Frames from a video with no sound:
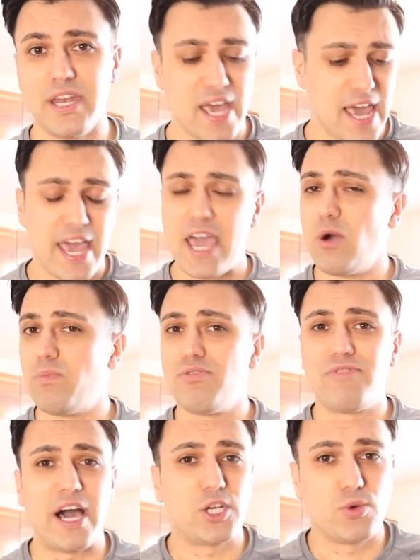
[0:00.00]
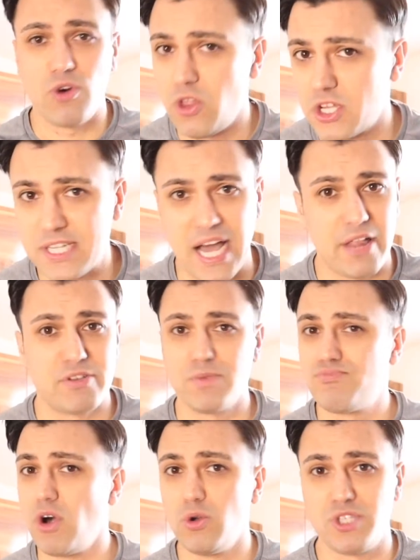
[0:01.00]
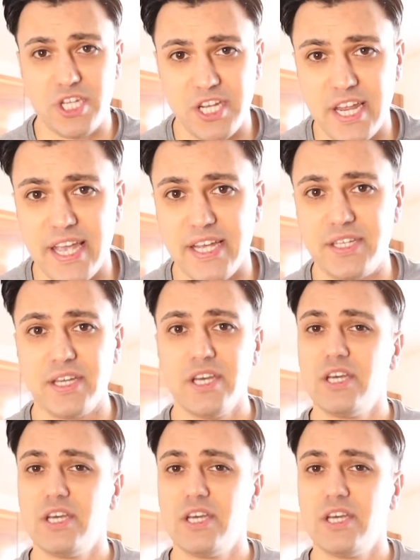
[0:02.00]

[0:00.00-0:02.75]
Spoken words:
it will provide you all those calories and protein you need.